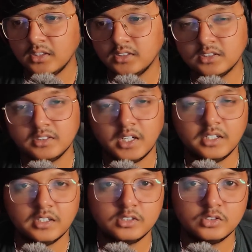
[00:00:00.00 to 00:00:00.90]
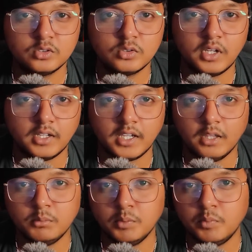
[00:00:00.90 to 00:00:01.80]
are just that this show can
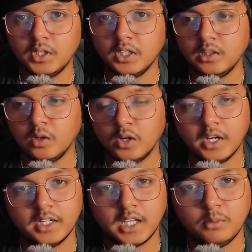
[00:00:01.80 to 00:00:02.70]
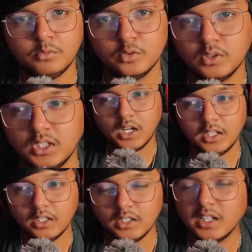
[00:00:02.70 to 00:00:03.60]
be pretty long at times. So I
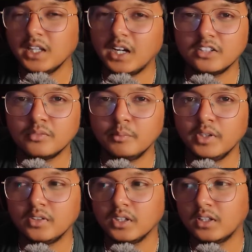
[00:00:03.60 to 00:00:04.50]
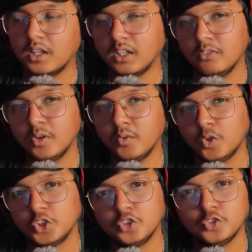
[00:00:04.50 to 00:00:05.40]
think that's a basic. Like, if you're
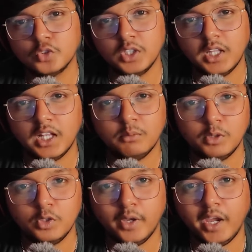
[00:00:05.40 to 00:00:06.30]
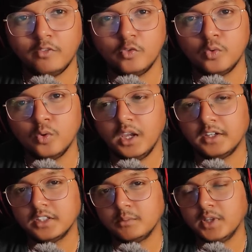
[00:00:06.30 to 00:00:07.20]
watching shonen anime, you have to
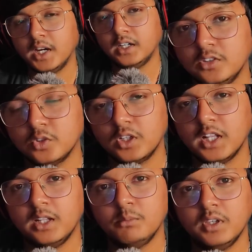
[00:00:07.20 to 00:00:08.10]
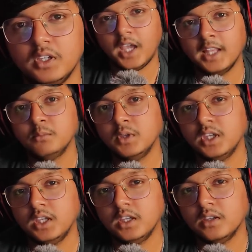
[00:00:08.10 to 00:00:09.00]
accept that shonen anime can
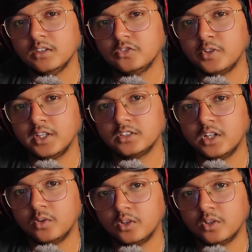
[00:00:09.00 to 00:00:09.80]
be stressed out.